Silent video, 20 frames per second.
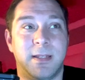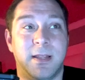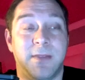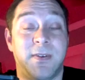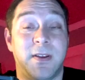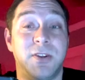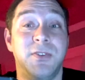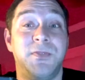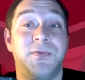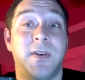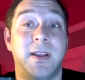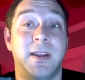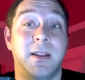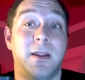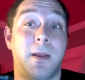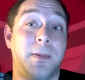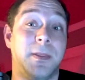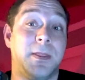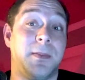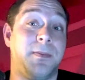if I do find it,
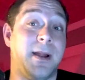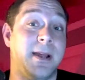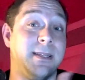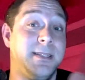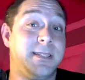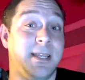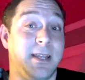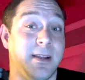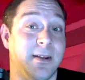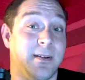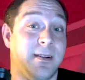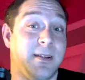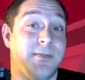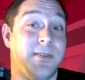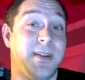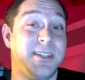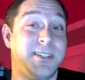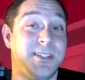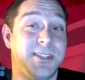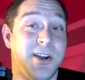I'll put the price here. If
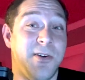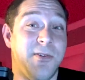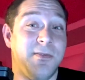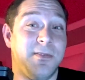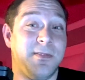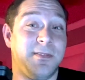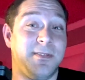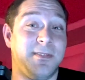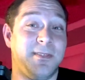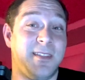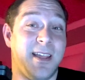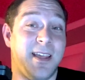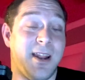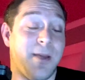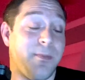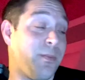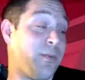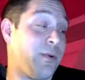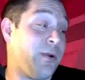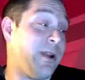I don't, then
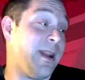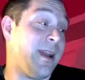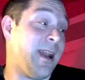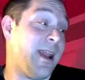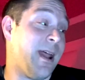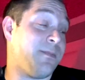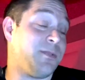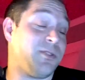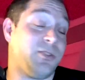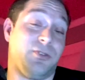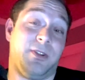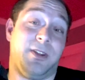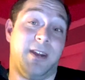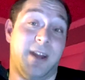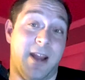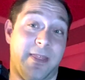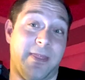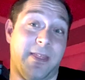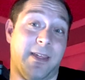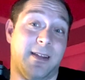I'm pointing at absolutely
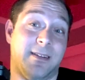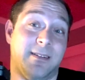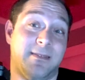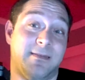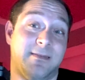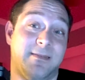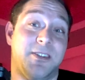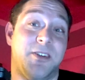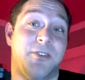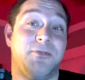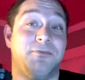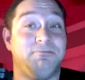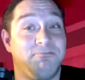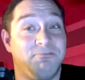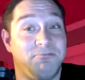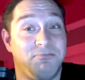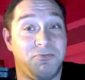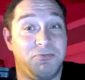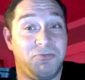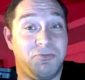nothing. So
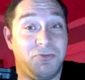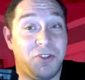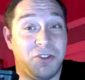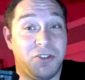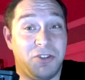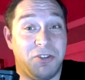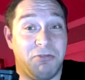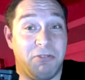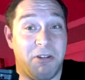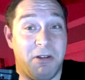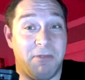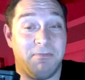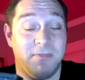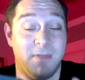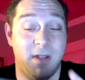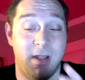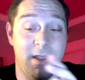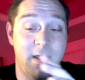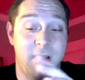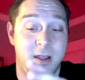just so you
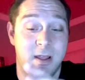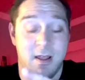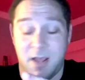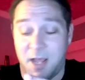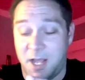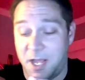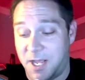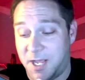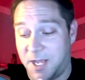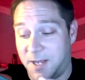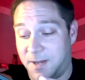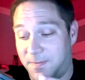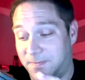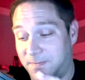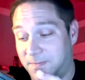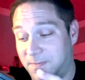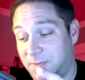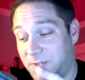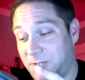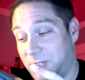know.
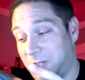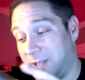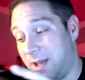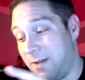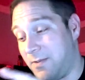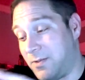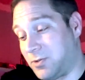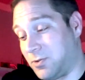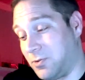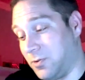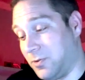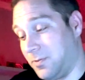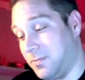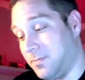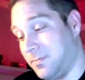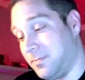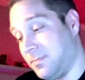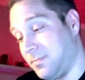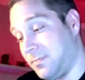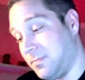So that was cool.
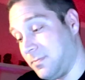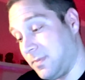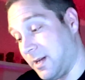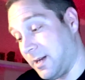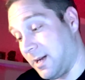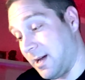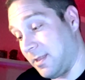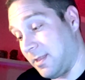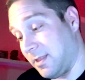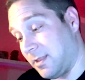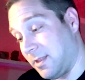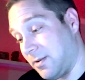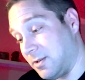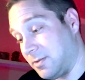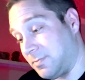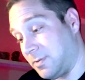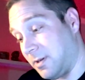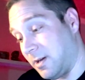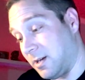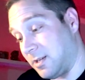Like, I thought that was
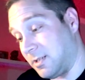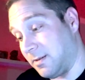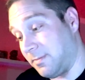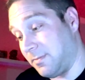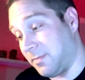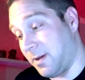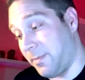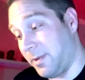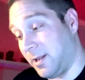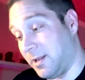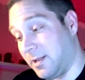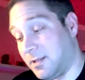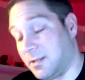pretty awesome. I mean,